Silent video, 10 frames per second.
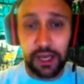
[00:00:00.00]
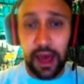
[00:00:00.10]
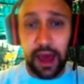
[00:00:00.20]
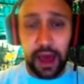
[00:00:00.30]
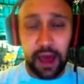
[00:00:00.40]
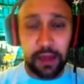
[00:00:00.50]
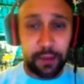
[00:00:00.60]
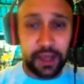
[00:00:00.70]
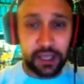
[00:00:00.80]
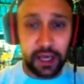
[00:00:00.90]
and that
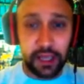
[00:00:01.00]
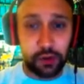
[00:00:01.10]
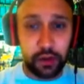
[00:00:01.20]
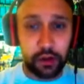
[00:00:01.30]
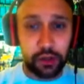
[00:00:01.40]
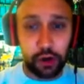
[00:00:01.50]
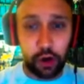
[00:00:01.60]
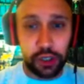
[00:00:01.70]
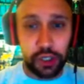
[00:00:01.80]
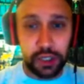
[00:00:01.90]
basically gets rid of those
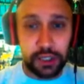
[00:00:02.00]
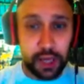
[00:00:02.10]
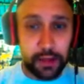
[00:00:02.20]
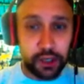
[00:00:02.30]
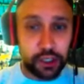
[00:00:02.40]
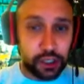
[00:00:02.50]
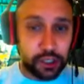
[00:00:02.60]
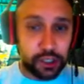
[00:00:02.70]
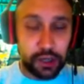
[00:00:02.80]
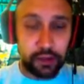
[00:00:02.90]
charges, and then she's
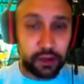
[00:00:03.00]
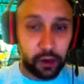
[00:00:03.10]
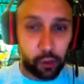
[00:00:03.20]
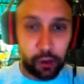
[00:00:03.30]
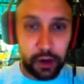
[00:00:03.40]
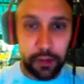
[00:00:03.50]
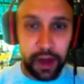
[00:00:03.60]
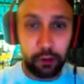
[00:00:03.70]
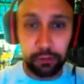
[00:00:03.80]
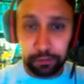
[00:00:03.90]
nothing to worry
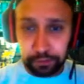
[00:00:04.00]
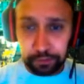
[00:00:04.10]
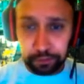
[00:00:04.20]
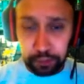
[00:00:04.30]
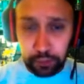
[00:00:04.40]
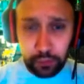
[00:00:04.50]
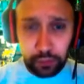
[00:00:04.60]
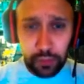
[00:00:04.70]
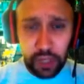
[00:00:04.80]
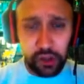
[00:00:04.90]
about.
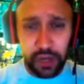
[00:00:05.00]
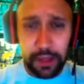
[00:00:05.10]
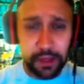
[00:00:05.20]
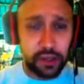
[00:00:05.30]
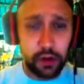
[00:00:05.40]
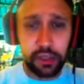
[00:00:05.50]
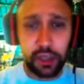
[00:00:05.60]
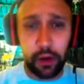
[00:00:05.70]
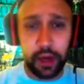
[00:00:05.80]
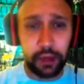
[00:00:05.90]
So again, this node is going,